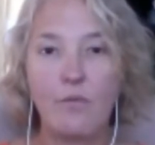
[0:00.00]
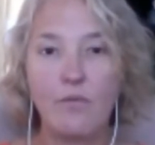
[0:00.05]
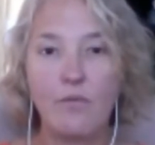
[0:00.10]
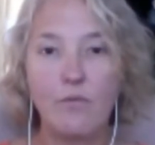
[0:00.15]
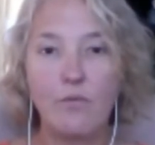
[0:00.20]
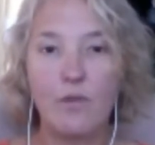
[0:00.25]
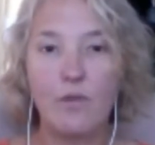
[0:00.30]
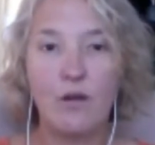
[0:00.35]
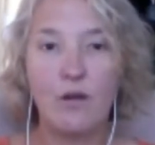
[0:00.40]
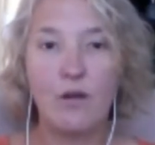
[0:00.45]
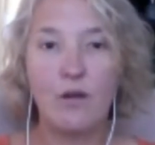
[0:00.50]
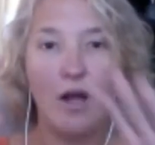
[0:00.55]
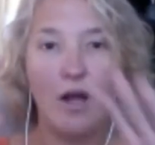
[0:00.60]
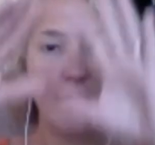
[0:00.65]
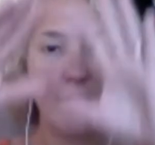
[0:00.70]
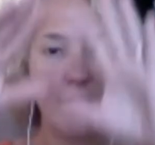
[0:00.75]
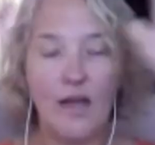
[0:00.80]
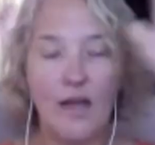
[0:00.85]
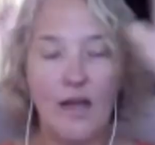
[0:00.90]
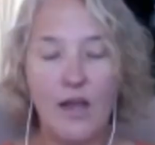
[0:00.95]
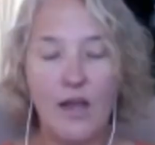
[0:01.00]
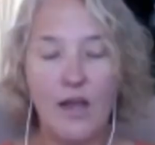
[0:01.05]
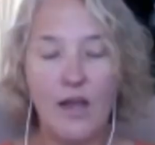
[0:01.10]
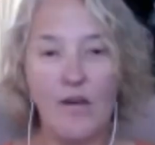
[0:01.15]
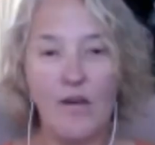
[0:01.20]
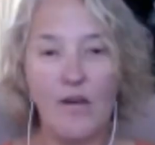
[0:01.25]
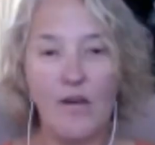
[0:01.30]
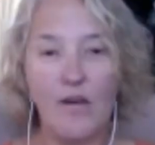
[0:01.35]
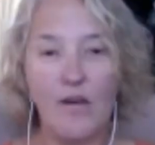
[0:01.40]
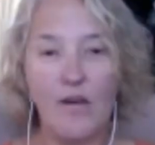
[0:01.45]
you know, Dawn and I
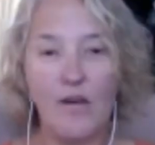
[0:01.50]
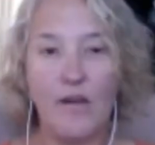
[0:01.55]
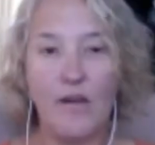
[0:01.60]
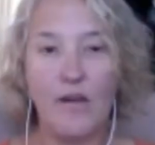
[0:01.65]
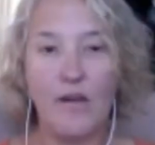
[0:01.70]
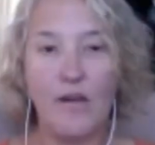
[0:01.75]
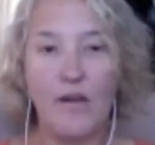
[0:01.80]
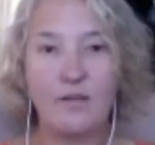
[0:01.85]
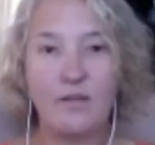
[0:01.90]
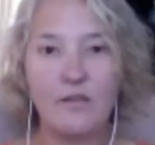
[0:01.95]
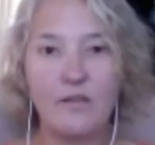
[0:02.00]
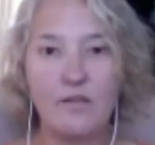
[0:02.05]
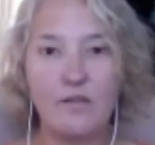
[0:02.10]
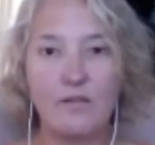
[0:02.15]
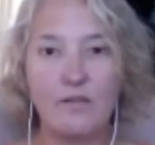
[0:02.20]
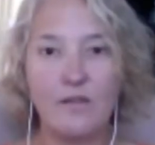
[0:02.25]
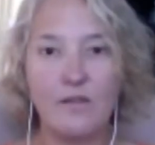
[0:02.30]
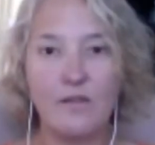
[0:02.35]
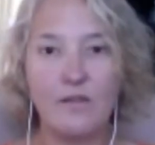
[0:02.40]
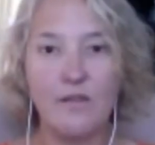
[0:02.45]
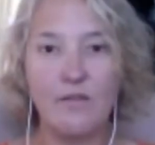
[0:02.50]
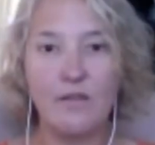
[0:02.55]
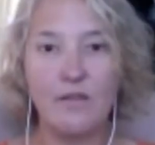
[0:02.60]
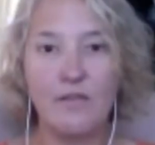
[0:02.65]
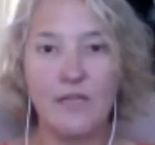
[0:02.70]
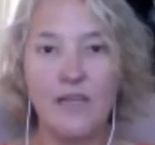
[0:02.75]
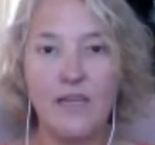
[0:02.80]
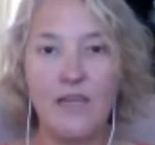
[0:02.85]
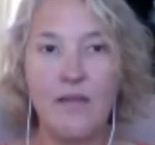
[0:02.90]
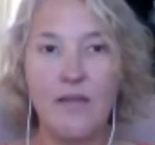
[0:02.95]
are in the
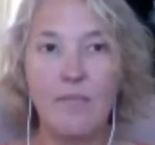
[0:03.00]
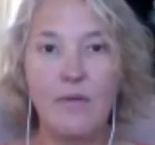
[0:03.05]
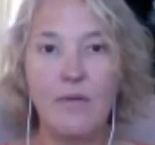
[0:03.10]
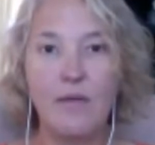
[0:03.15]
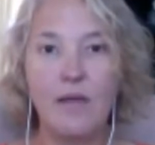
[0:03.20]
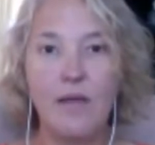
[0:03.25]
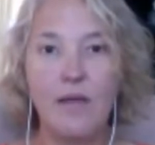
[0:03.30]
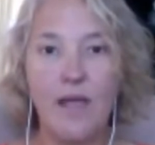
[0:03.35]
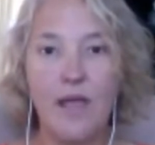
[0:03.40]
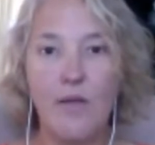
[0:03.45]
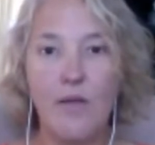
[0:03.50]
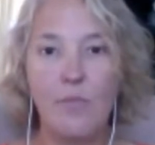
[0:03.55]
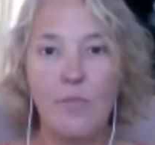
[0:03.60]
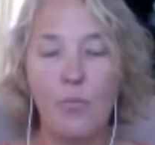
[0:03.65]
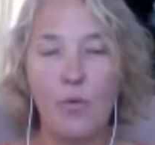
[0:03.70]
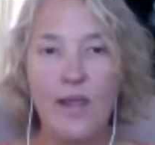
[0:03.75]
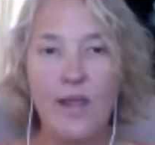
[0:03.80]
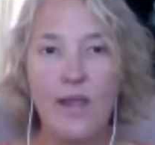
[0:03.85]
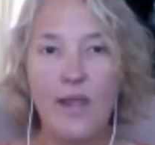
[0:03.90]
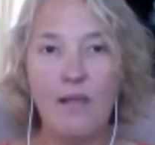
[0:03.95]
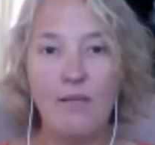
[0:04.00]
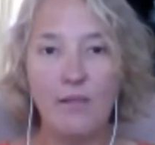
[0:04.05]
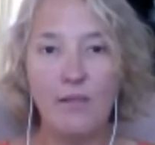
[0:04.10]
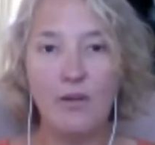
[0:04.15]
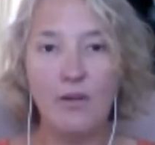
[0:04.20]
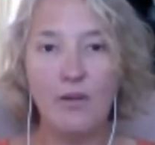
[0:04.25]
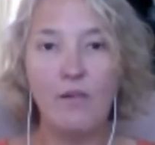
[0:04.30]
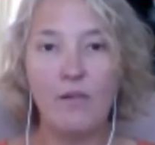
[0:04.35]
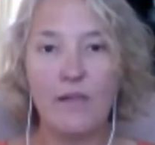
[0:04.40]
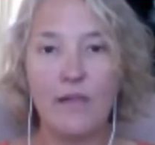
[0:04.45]
team, and we
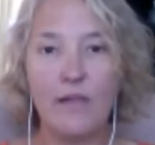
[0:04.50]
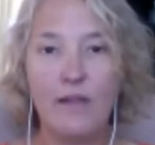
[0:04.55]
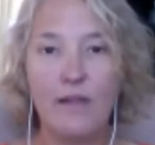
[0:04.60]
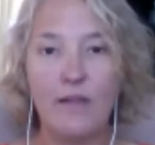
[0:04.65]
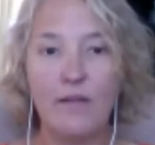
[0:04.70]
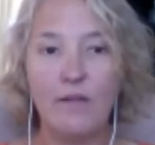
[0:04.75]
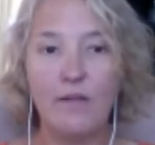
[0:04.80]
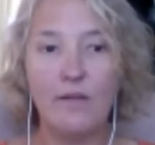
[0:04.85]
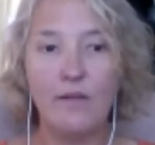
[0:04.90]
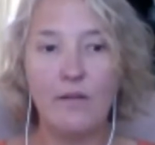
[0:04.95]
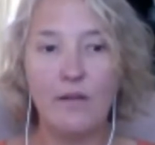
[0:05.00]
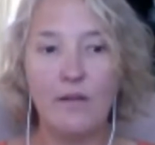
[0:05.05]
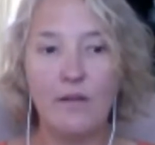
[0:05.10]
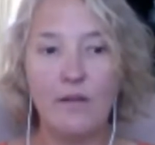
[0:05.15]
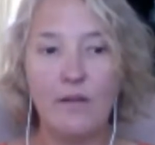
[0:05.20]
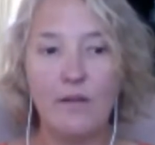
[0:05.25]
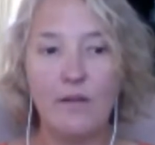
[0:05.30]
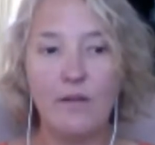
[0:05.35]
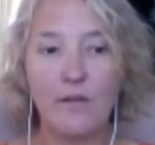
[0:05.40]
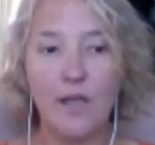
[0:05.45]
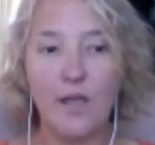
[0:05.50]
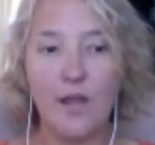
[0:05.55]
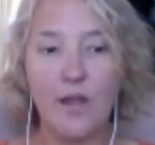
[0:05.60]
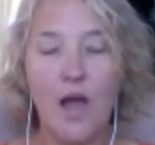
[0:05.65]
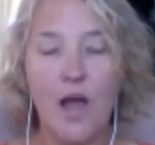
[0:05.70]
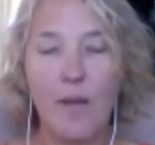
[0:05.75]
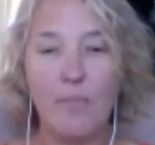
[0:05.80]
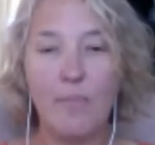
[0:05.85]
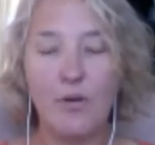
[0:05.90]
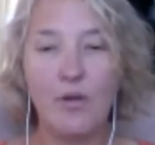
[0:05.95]
literally
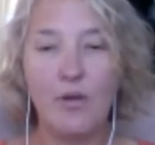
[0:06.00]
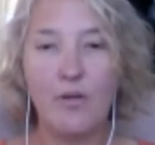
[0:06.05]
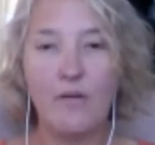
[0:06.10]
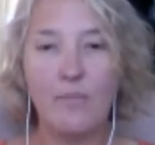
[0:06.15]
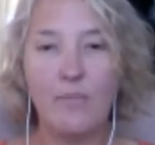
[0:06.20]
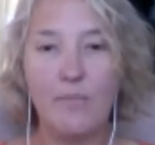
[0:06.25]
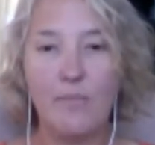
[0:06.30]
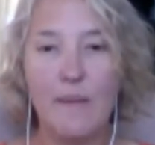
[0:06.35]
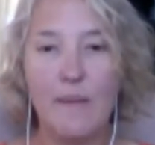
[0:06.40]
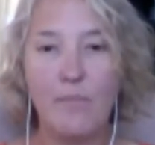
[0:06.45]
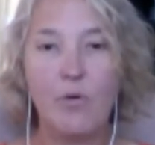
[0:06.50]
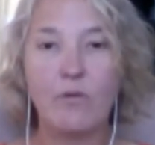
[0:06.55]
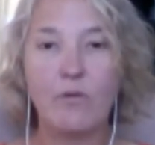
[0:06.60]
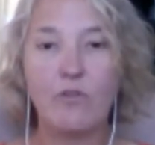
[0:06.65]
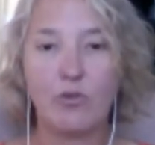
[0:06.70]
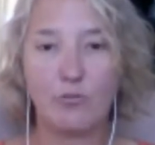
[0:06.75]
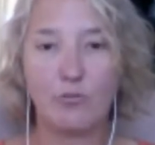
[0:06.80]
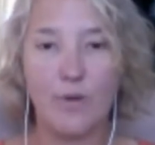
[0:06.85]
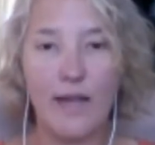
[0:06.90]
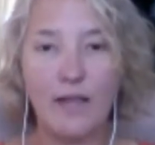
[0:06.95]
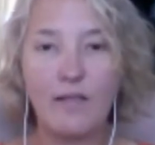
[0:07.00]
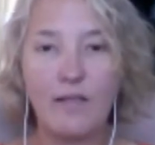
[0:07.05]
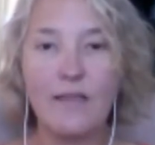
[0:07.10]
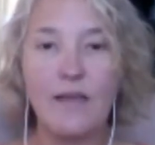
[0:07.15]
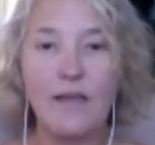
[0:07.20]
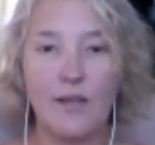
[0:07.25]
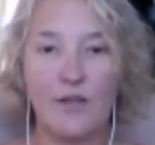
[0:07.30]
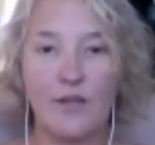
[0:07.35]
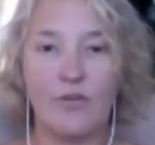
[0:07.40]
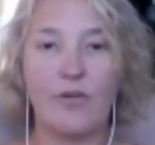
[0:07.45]
cannot put people
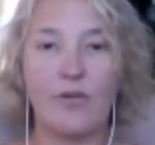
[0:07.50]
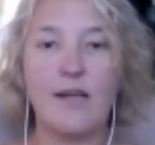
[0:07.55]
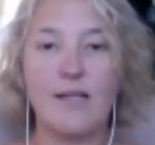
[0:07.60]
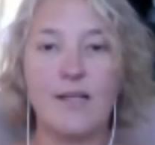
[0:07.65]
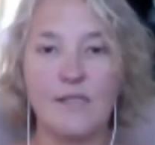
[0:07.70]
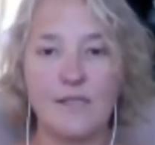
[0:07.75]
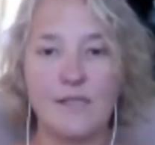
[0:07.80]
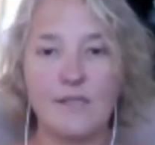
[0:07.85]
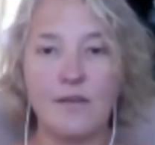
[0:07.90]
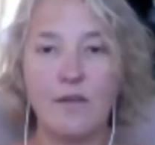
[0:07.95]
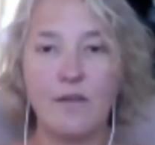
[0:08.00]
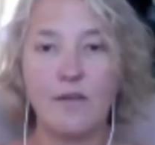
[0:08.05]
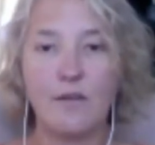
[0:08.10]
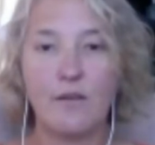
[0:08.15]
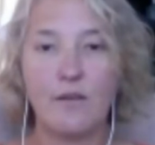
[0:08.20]
directly under us